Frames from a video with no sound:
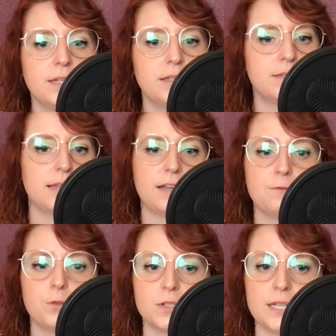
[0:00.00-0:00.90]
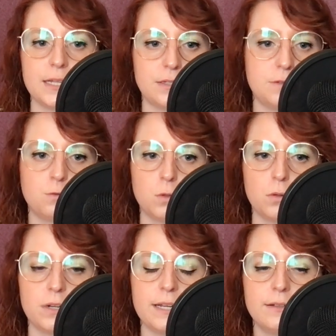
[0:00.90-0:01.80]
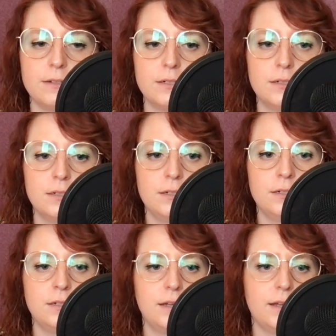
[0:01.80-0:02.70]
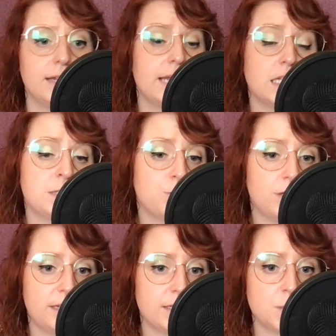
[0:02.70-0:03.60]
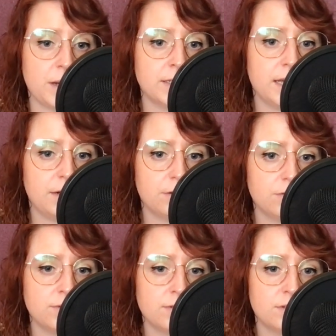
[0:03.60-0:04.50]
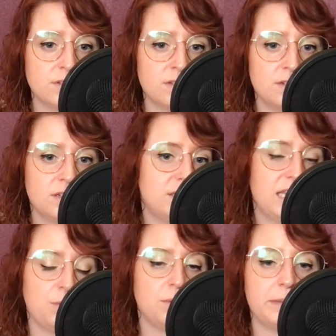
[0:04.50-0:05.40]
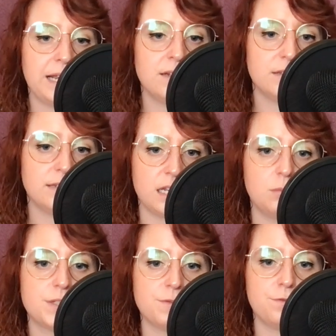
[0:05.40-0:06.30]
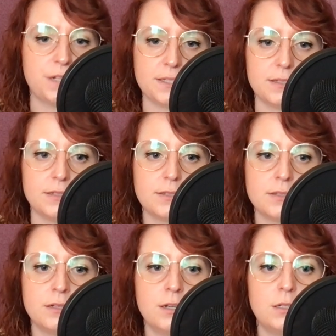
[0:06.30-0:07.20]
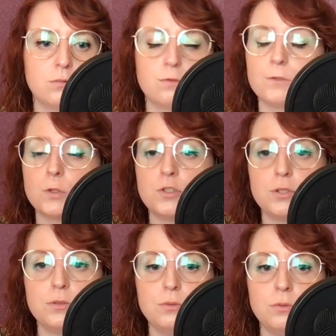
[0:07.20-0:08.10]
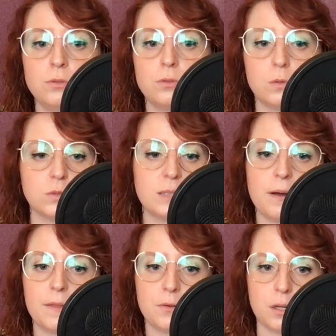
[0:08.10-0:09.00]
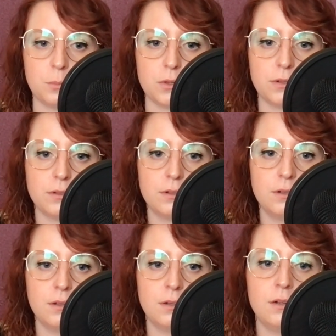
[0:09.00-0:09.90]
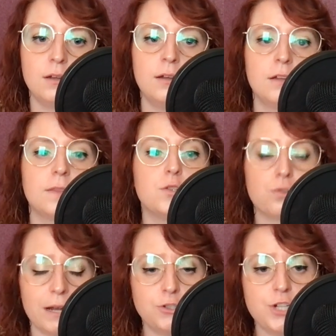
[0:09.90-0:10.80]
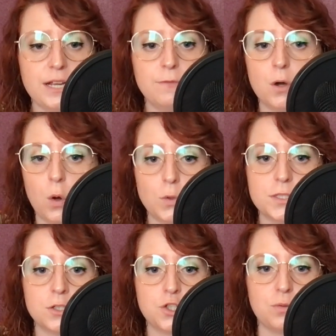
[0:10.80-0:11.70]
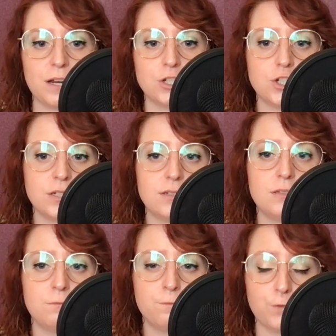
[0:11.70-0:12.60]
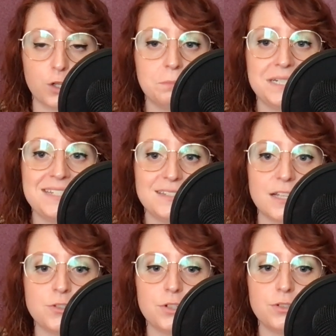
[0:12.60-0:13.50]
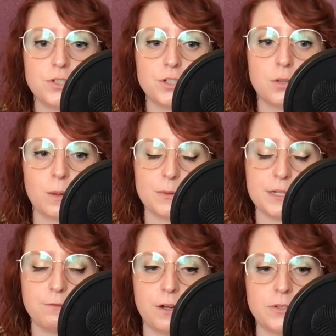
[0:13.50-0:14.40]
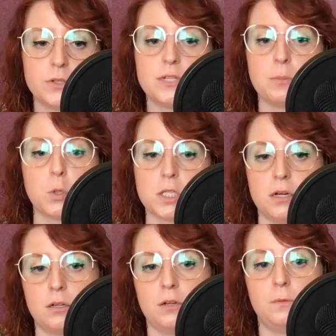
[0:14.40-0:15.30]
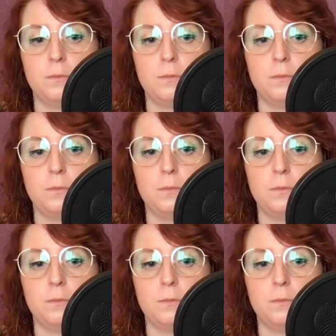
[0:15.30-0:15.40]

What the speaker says: his life for a taste of glory. And as for the dead spectators, they remained nameless and faceless, referred to only by their number. The tragedy of the whole situation firmly centered around Alfonso de Portago.